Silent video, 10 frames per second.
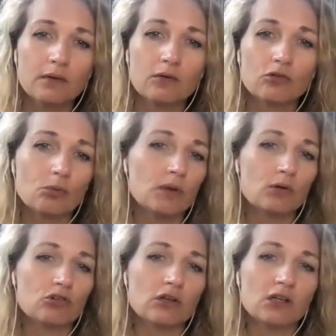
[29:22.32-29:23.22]
So we
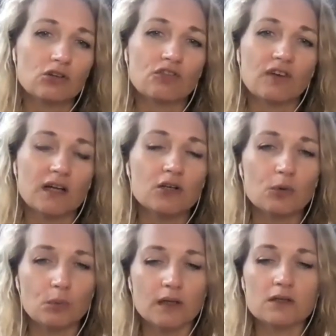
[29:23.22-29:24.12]
also need to find a
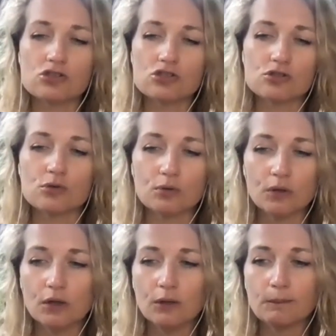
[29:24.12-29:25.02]
way just to
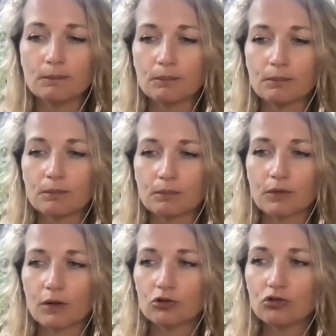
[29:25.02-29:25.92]

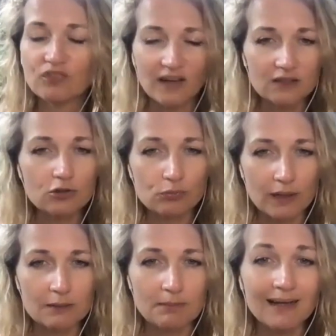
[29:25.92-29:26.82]
find the
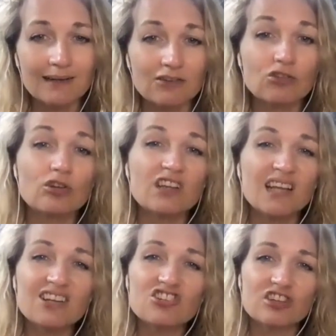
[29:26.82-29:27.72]
right balance, to
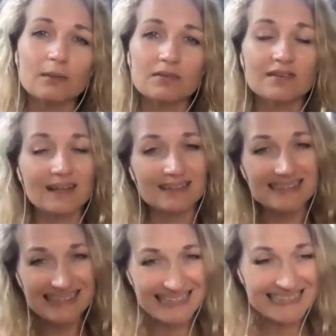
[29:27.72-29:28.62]
teach them that
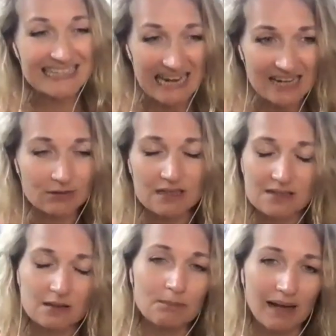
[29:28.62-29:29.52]
there is
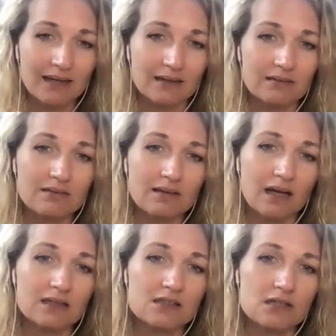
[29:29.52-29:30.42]
a balance
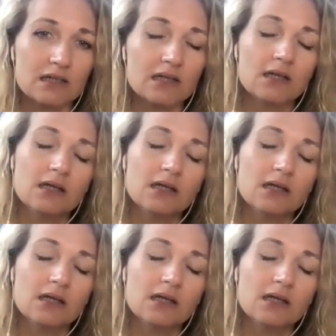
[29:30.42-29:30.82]
actually